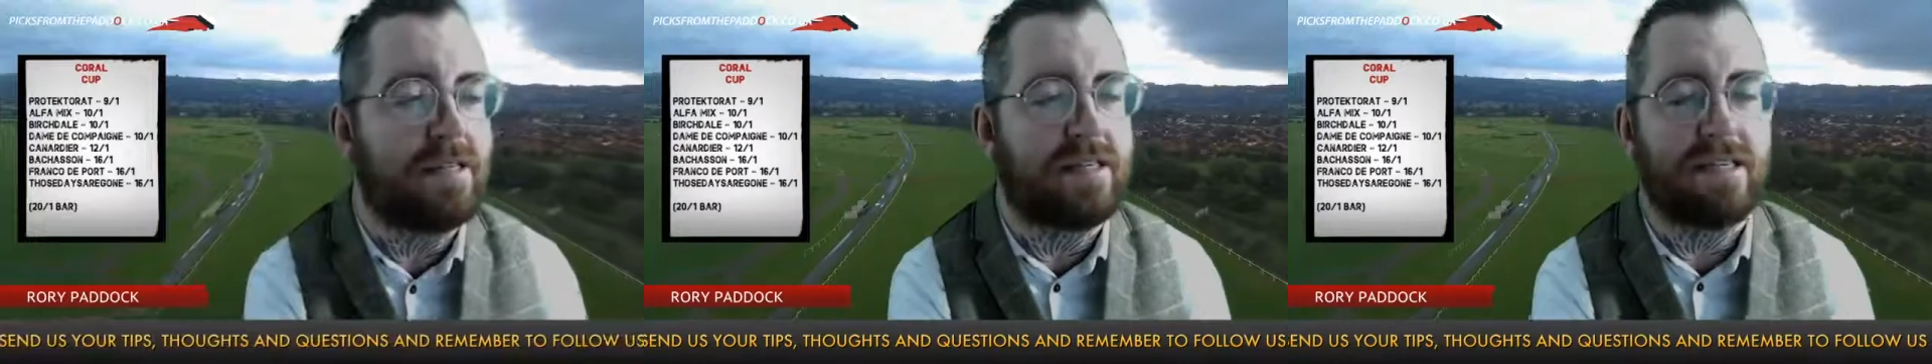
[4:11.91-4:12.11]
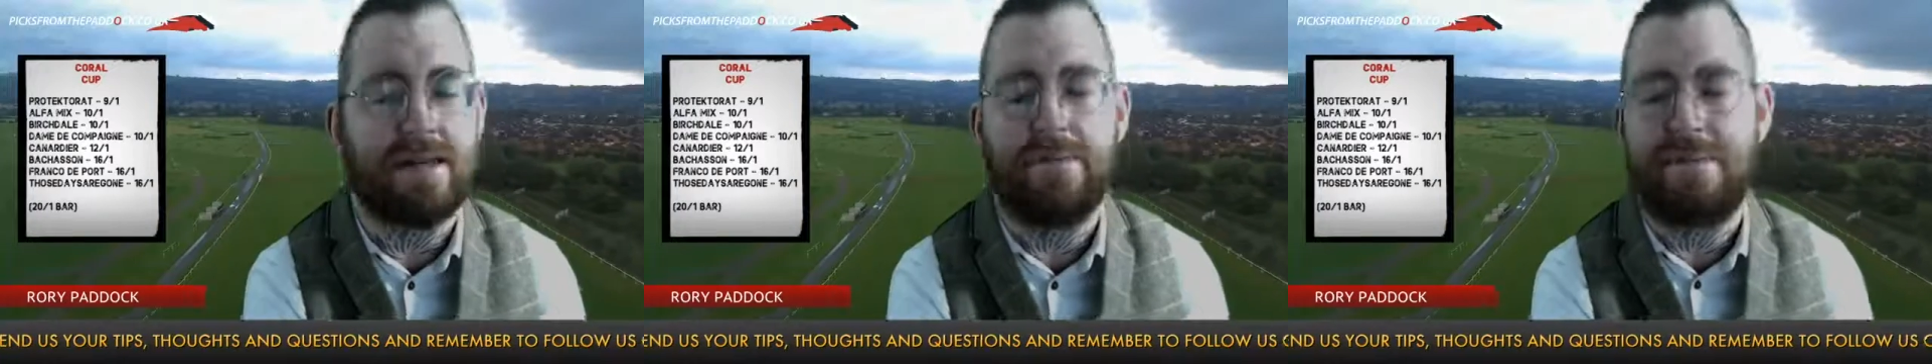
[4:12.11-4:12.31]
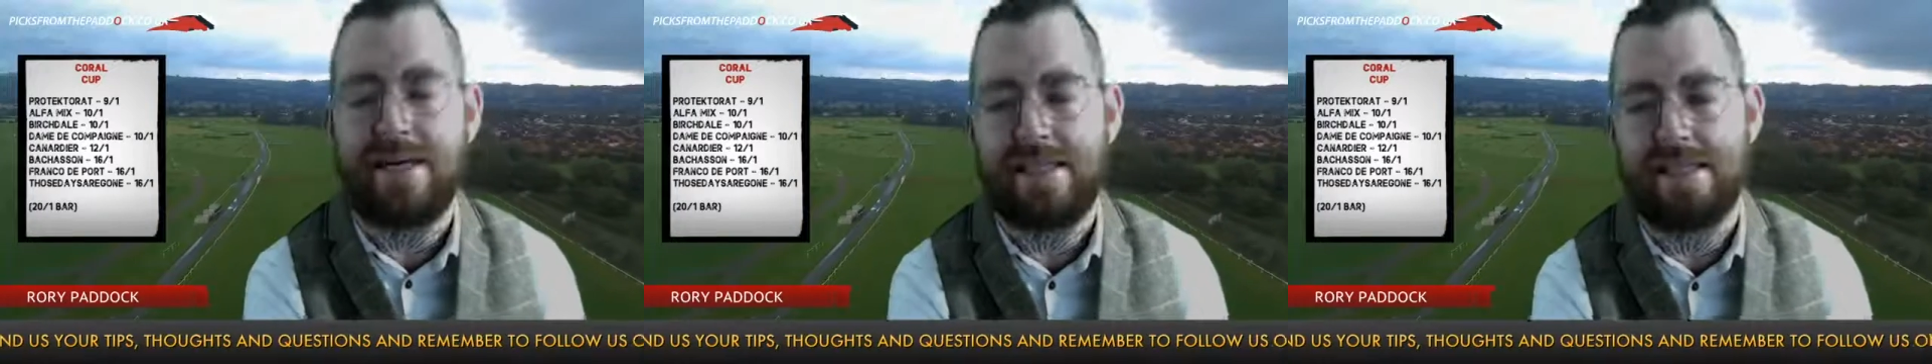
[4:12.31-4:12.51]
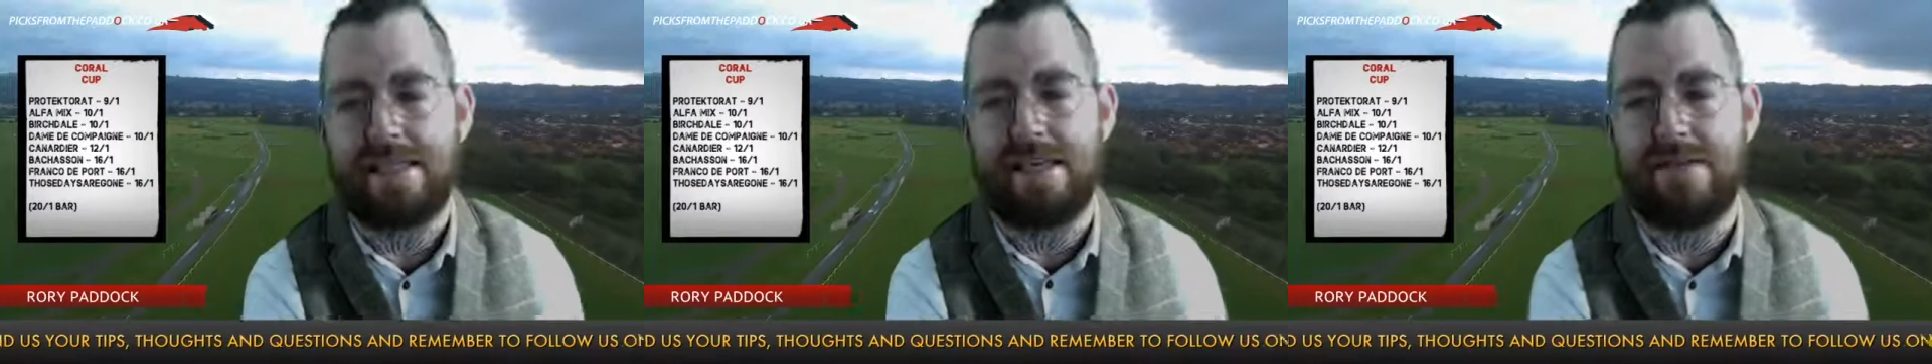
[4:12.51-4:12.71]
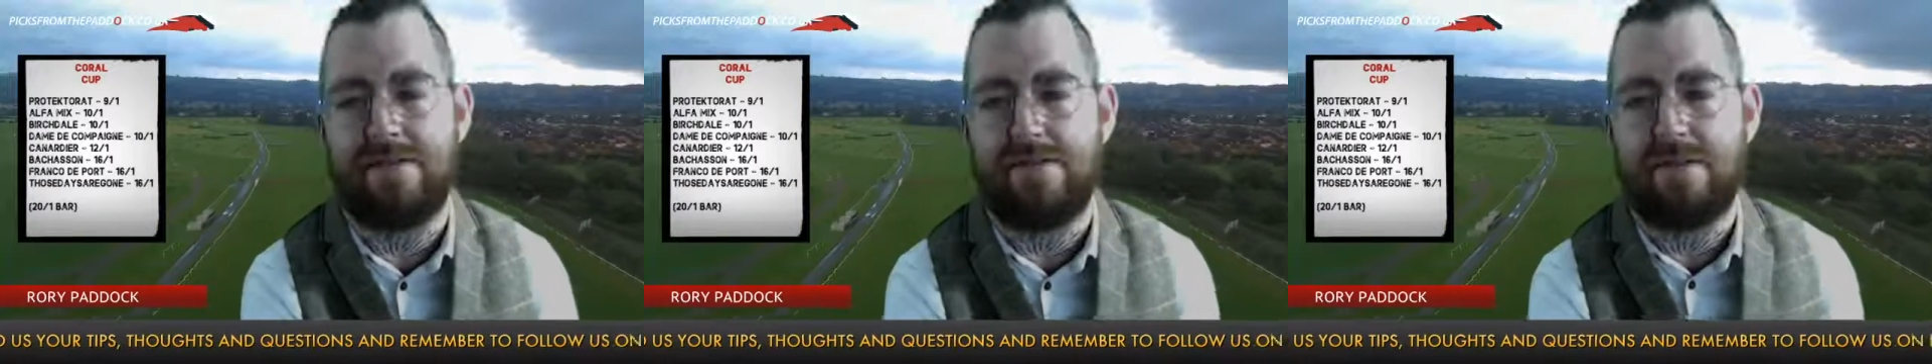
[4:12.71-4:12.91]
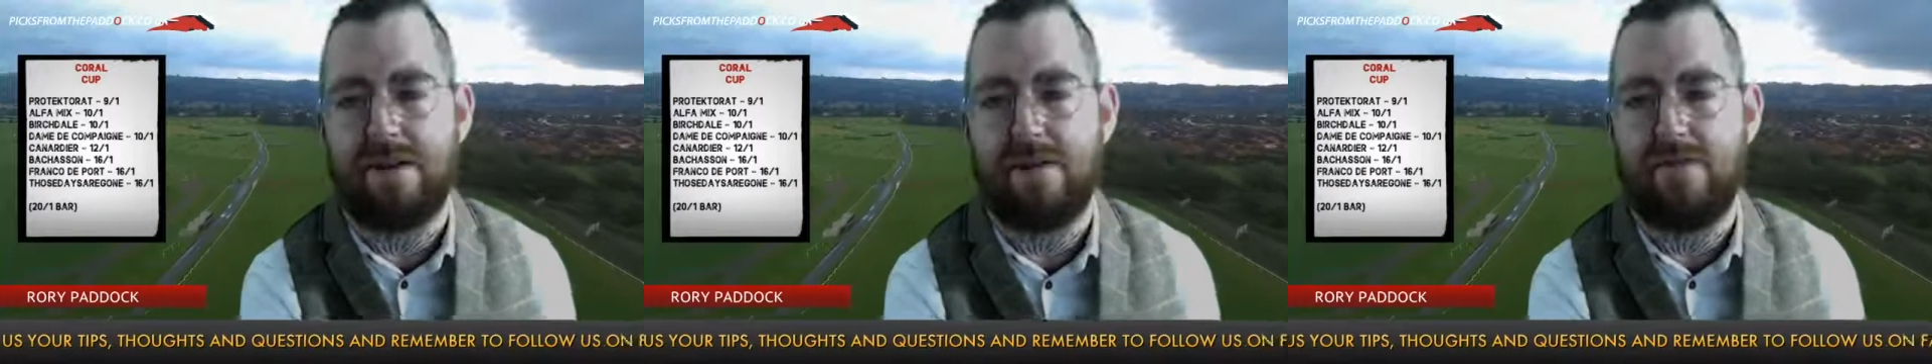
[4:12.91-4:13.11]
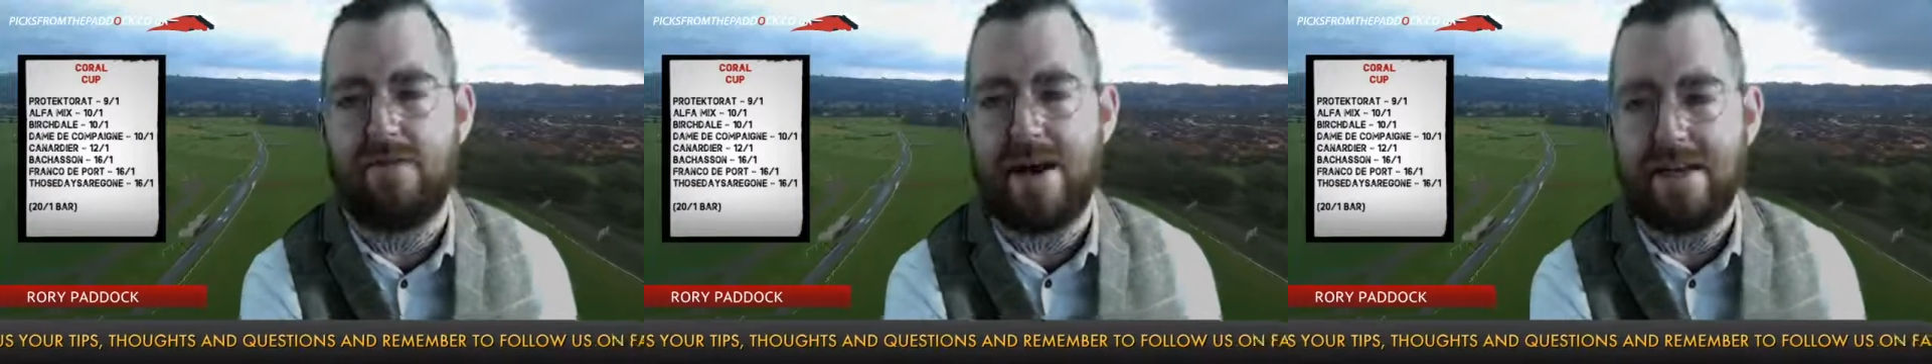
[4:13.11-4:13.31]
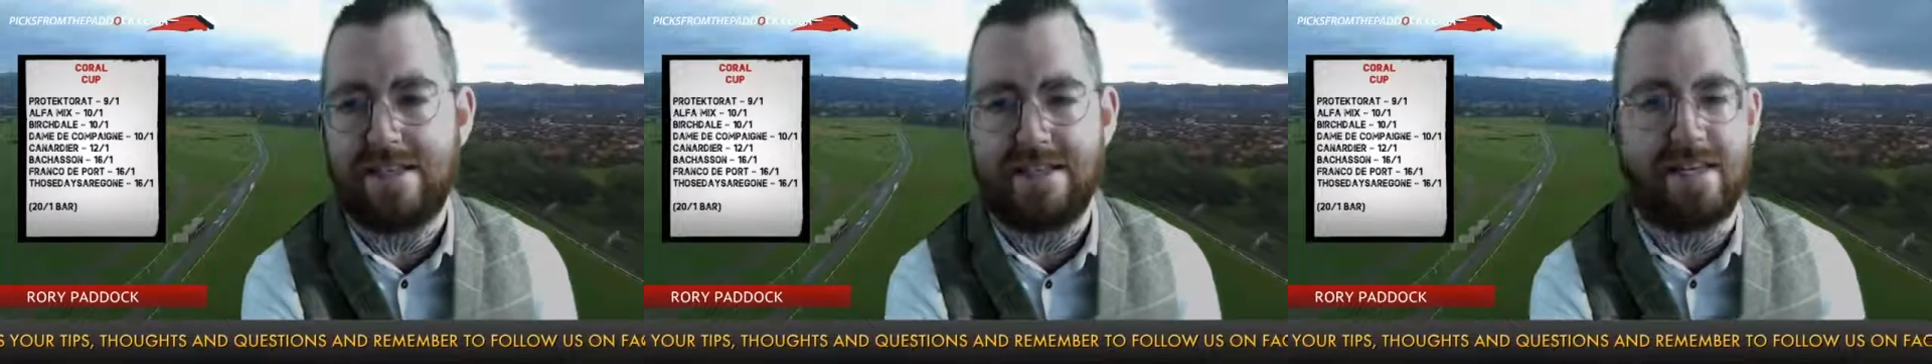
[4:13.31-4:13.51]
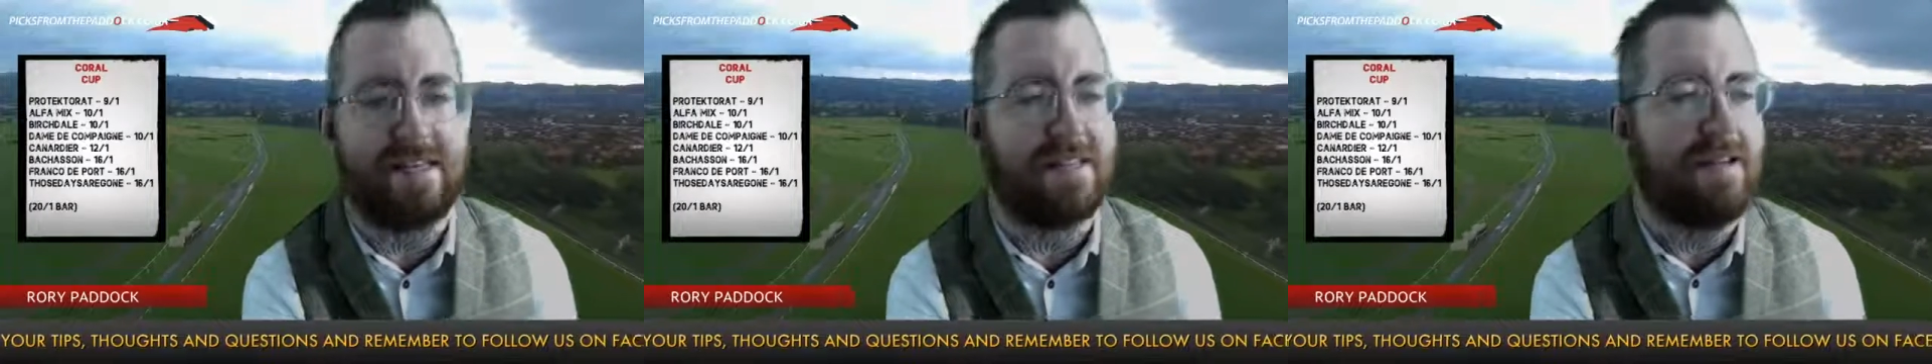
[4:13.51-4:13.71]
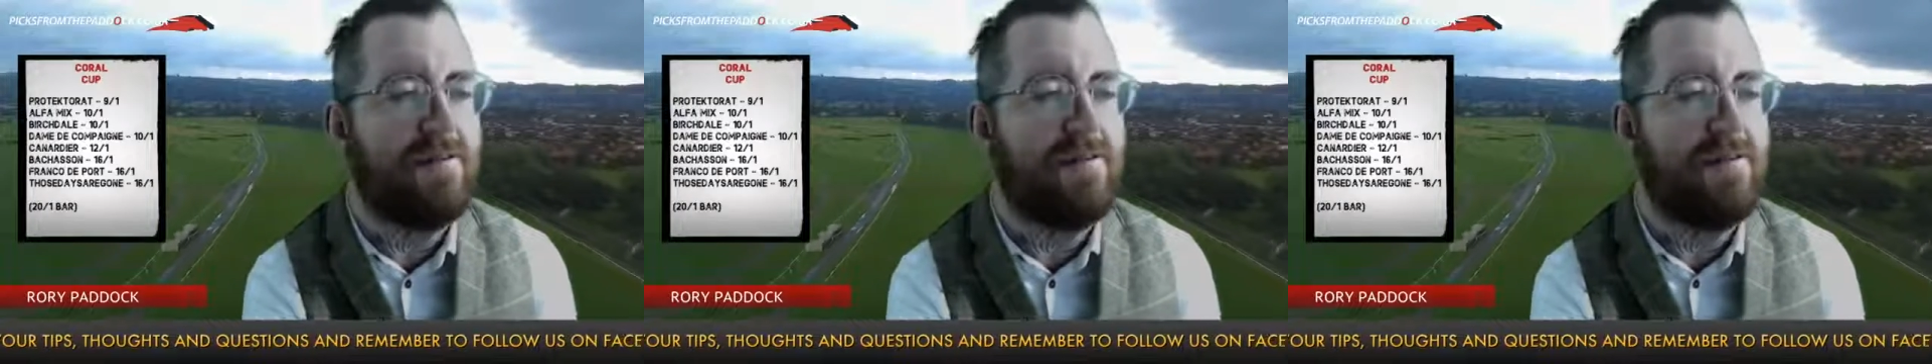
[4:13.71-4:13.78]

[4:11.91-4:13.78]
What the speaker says: competitive races.